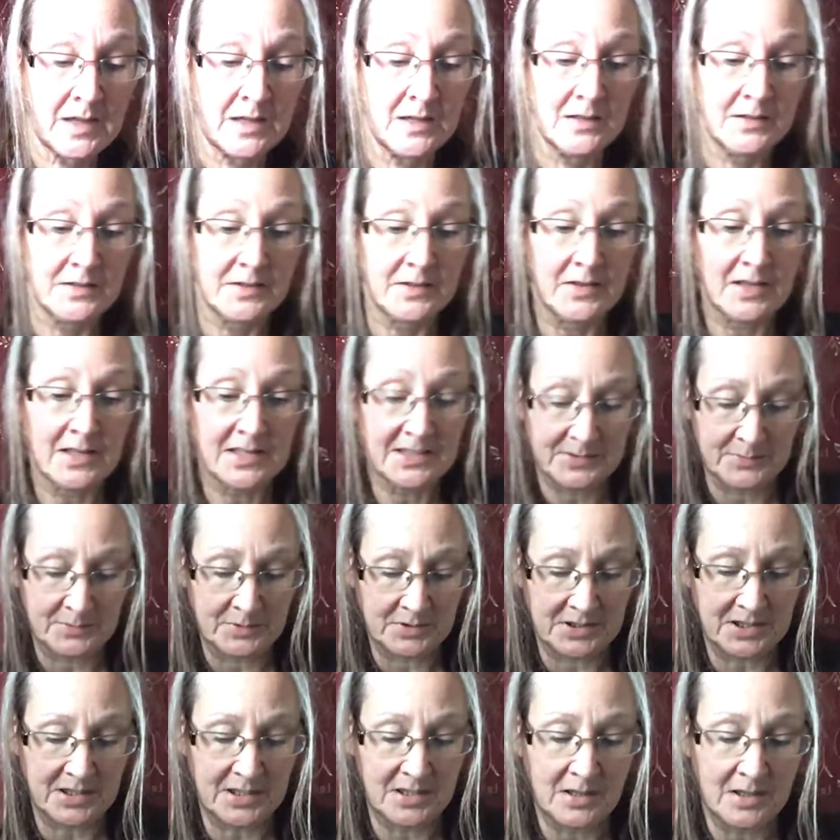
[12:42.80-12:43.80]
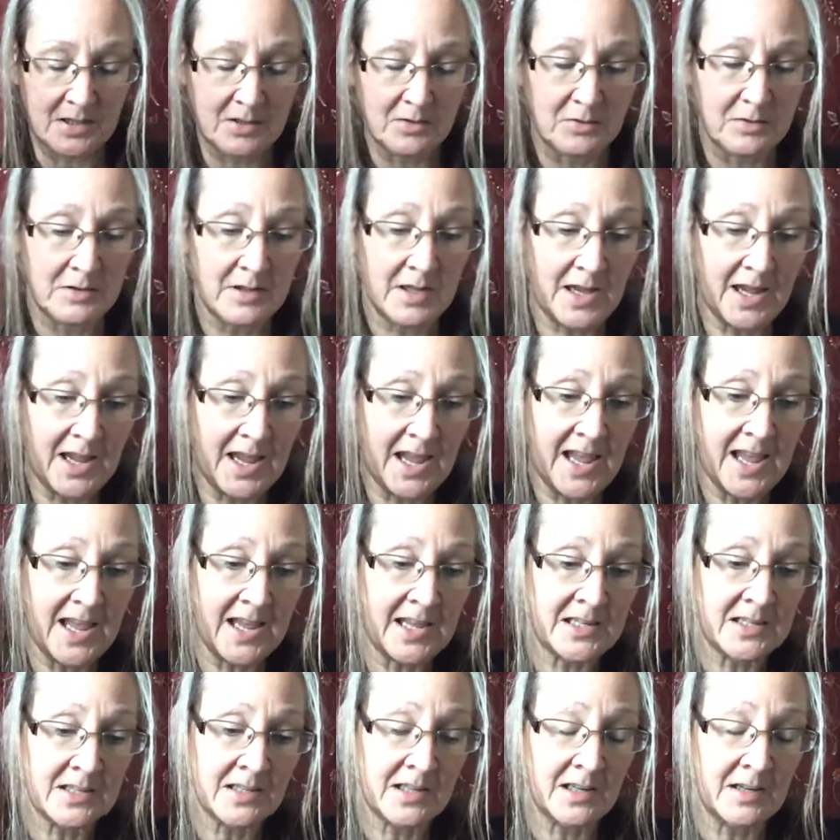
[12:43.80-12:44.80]
So that's what's in the
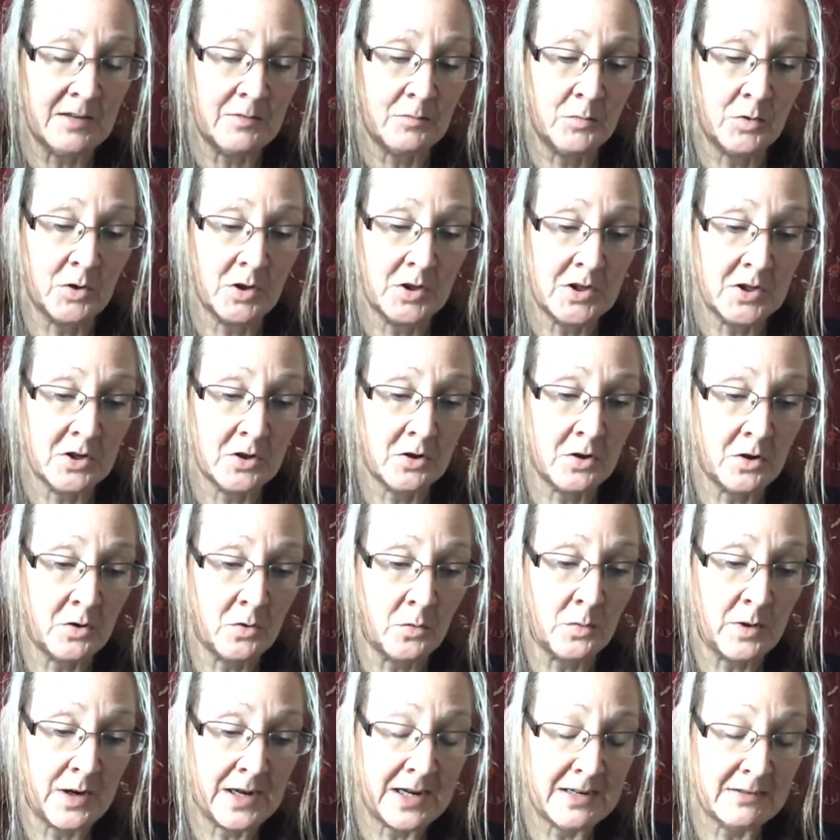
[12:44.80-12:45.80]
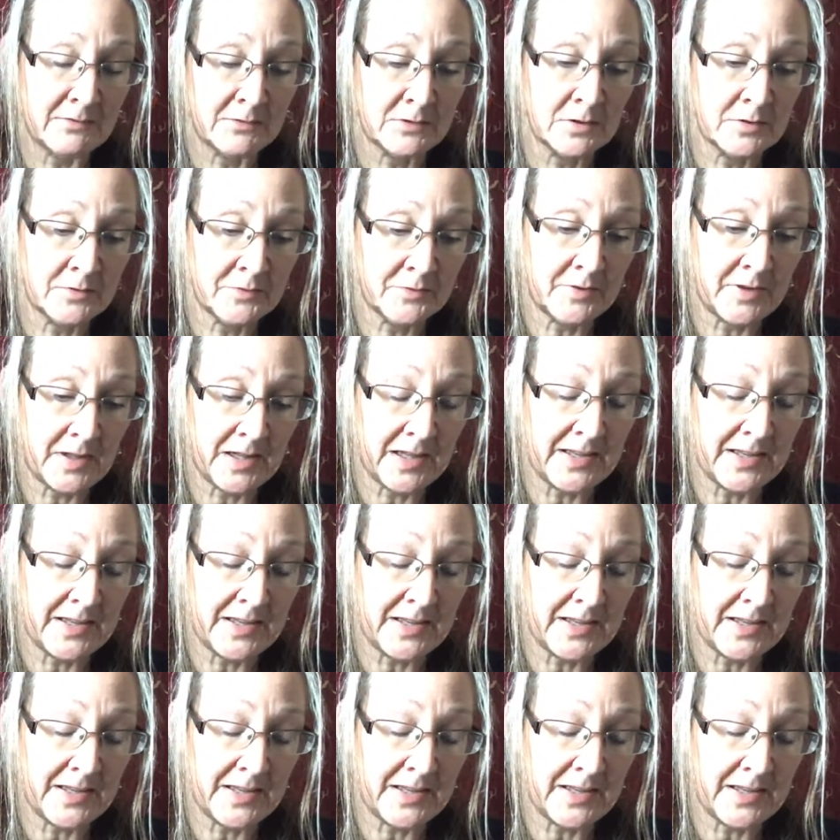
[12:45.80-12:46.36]
head and what you're aware of.